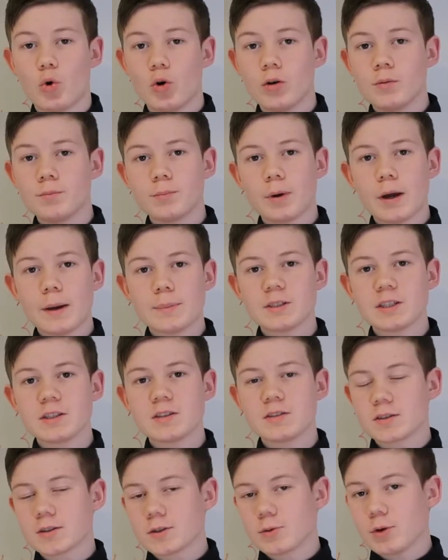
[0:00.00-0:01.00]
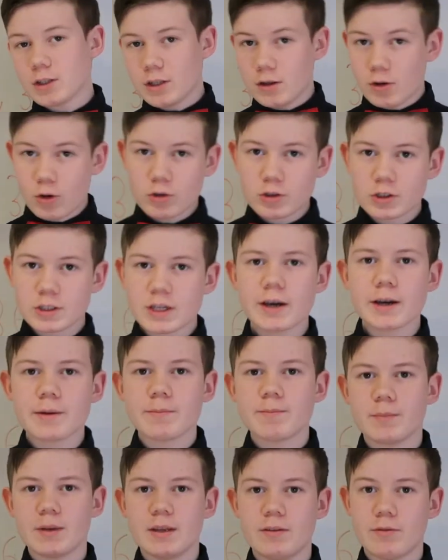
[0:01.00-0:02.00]
Or perhaps it's quite a long
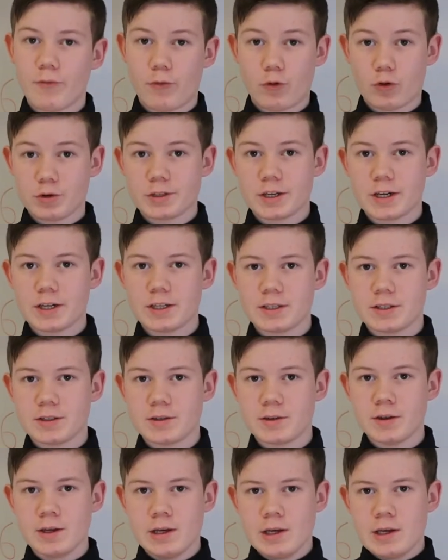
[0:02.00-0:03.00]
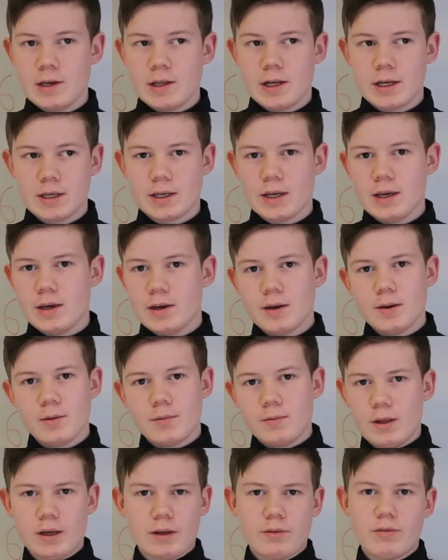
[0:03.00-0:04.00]
time even for a Titan. Like,
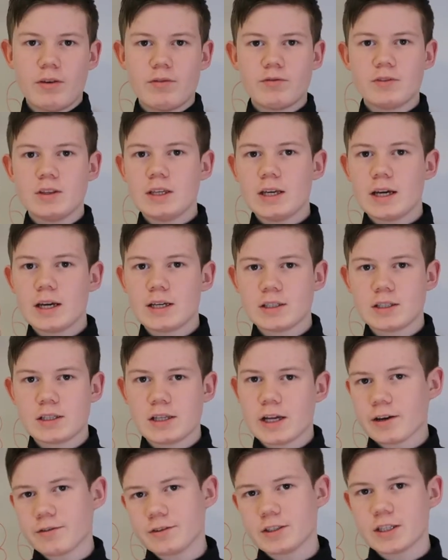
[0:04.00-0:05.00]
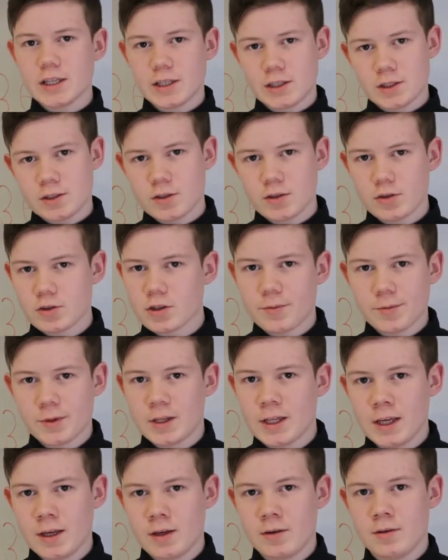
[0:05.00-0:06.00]
like 50 years life sentence or
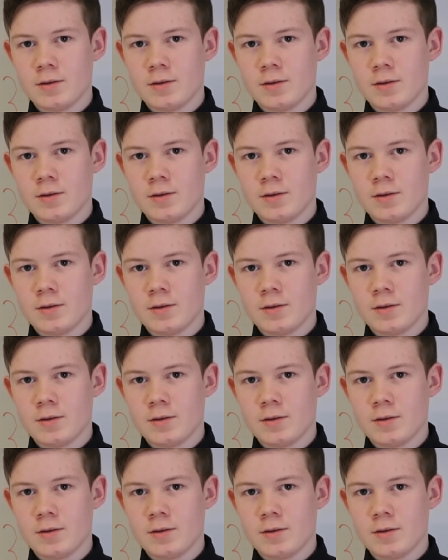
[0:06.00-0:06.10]
something.